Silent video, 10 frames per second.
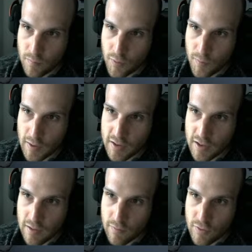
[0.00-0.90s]
Put magazine
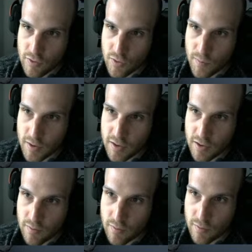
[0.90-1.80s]
in the inventory, drop
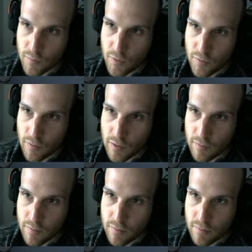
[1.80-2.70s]
magazine, remove
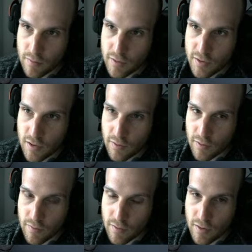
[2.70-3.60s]
round, insert
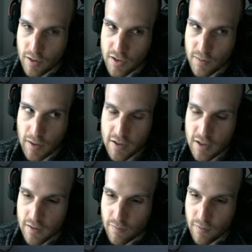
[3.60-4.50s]
round. Okay, so the magazine
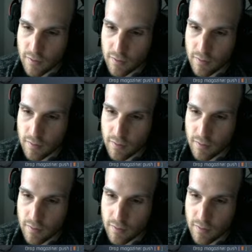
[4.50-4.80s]
is full.